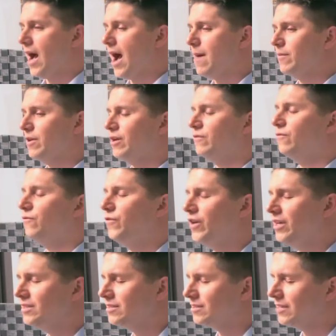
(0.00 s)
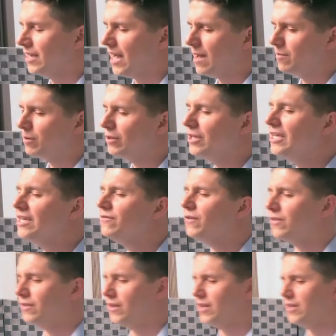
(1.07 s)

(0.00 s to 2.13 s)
I'm convinced and I believe in